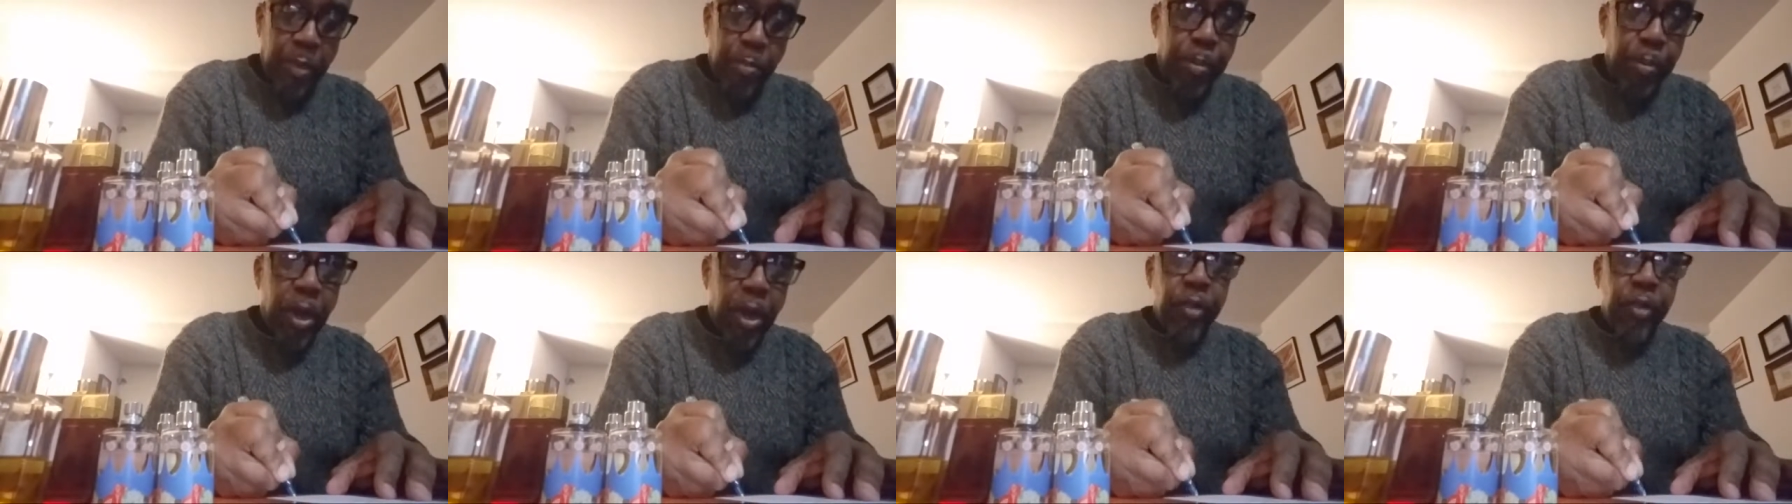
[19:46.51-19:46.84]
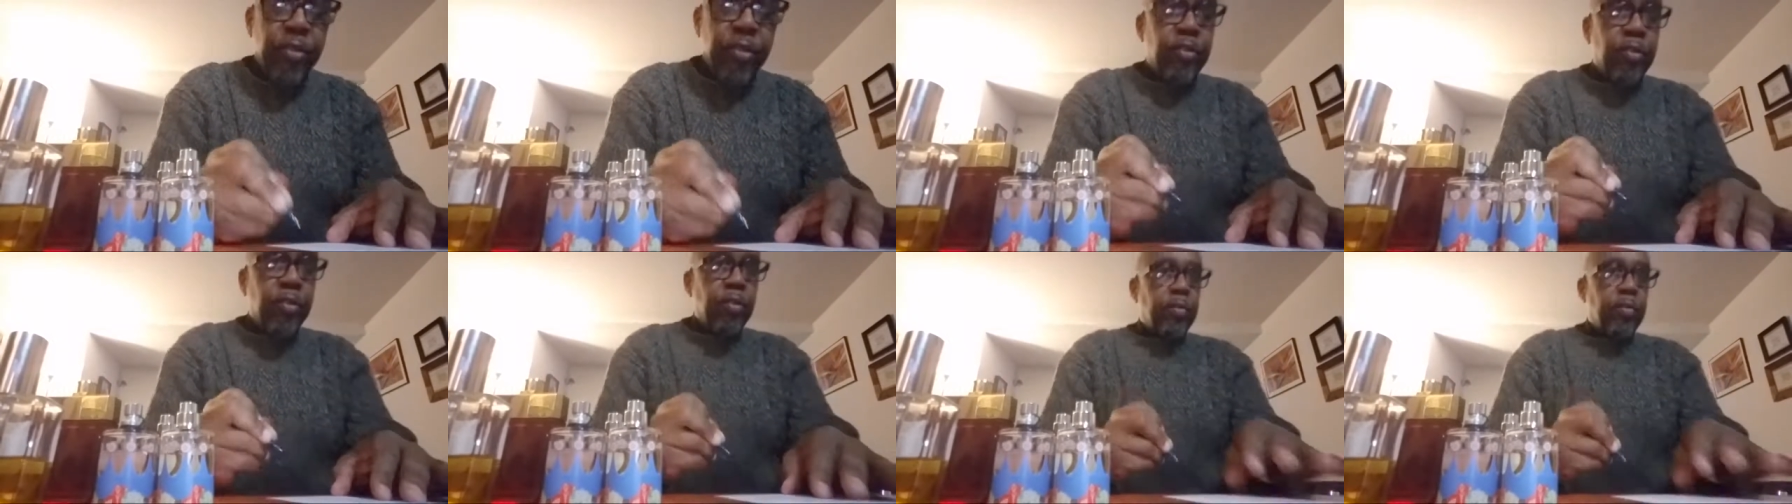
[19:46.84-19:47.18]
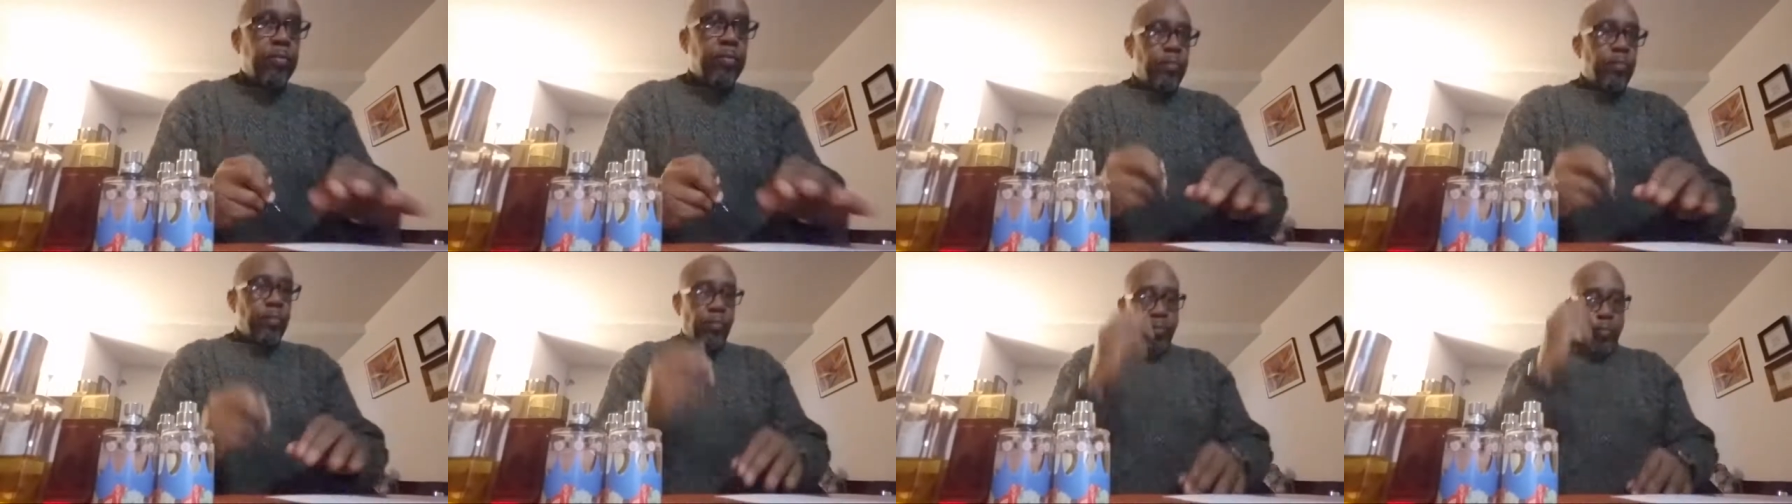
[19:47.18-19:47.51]
bucks.
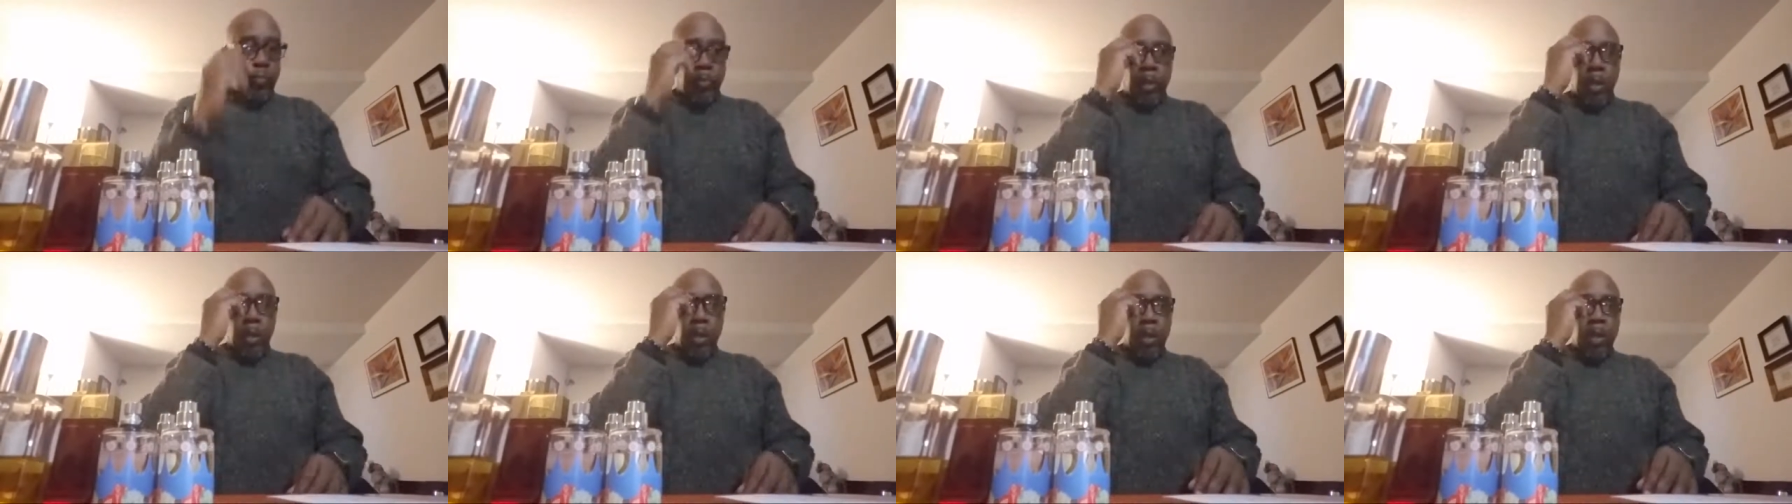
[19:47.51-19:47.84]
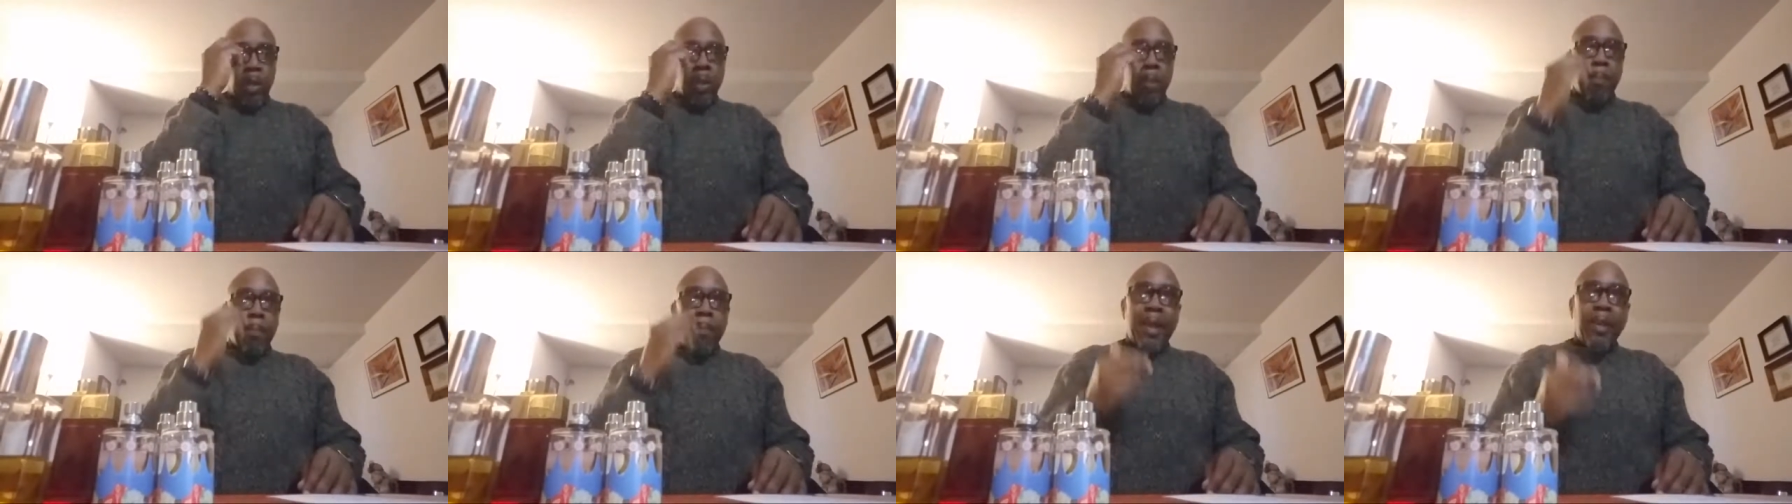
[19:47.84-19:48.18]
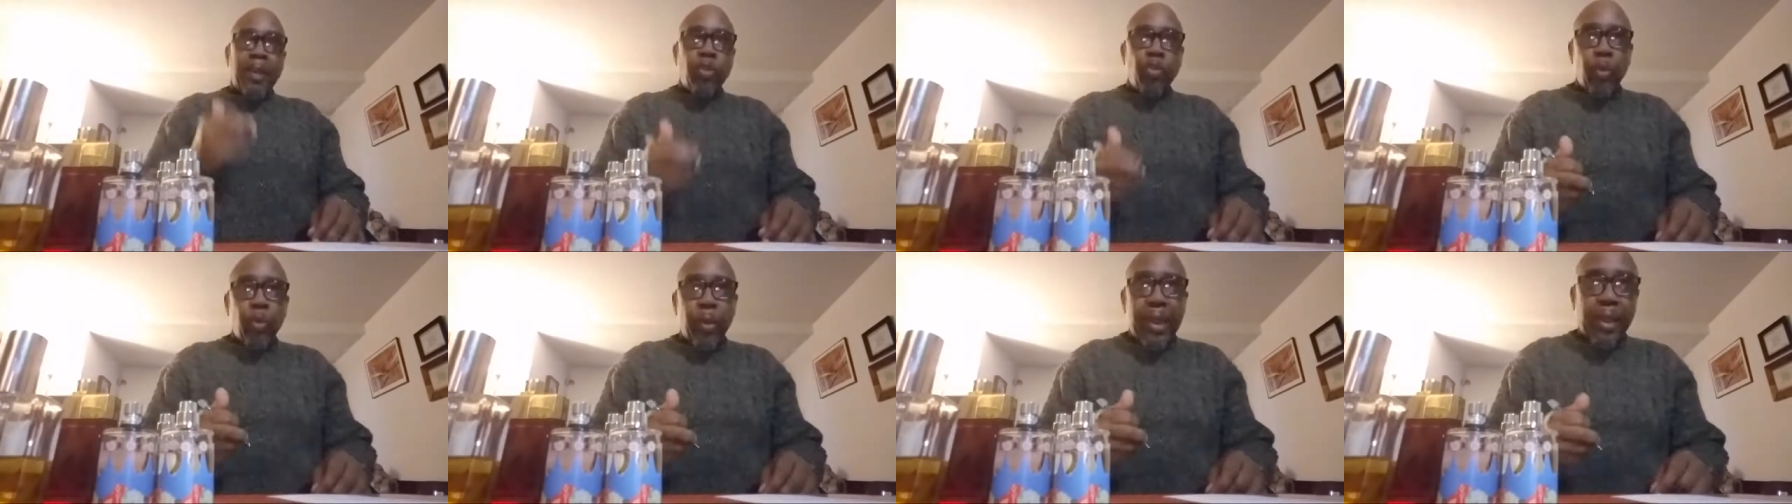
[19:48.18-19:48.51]

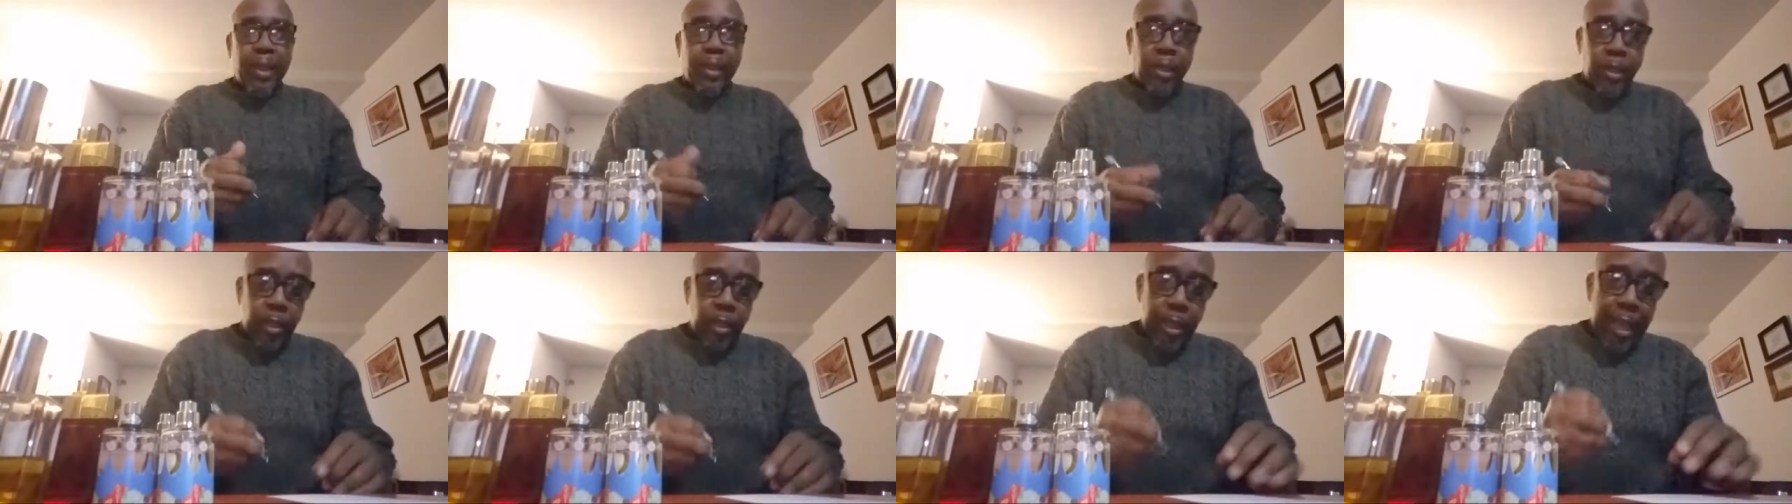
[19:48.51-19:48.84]
Might do 80.